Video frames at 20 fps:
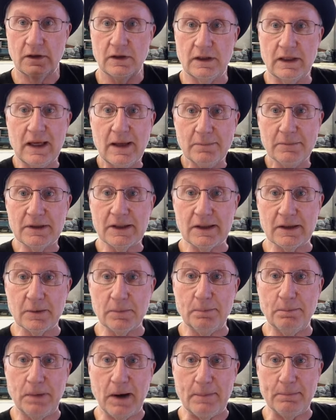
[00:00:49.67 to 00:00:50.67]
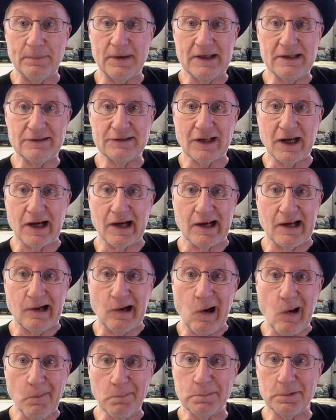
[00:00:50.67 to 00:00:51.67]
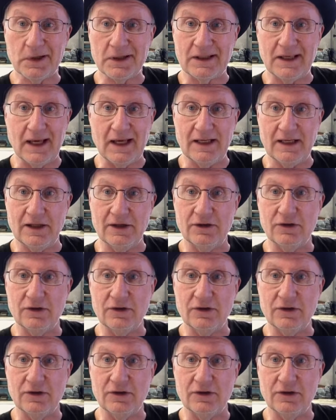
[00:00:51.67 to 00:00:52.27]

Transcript: them little puppies are complicated.